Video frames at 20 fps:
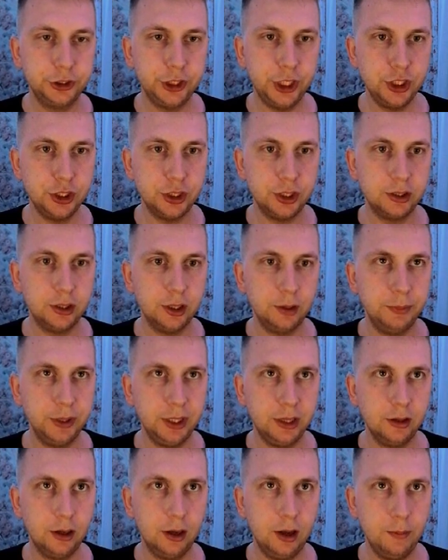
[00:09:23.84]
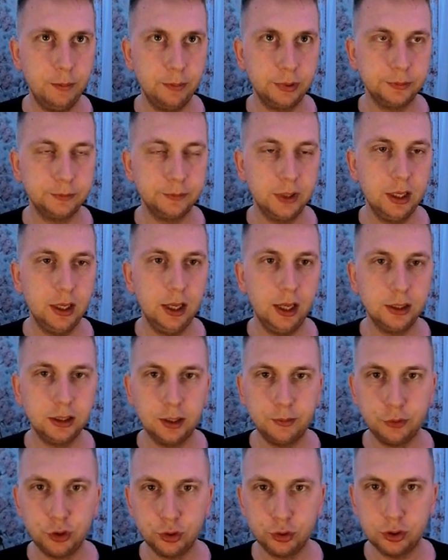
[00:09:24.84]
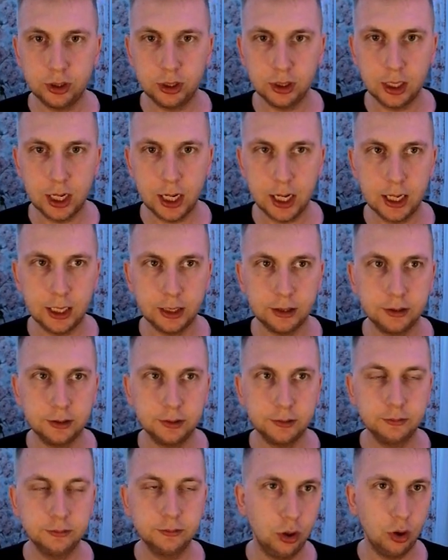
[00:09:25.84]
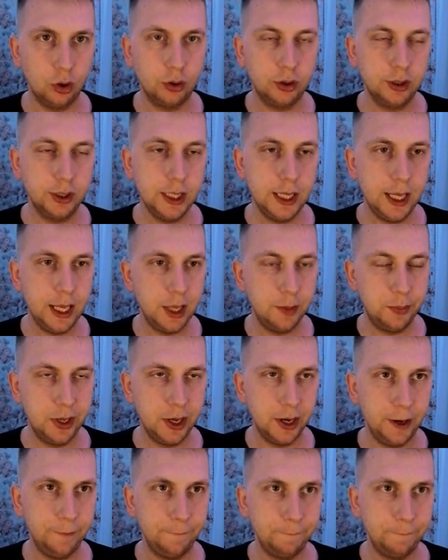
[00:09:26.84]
change it a bit up, and I'm just gonna add Grok API.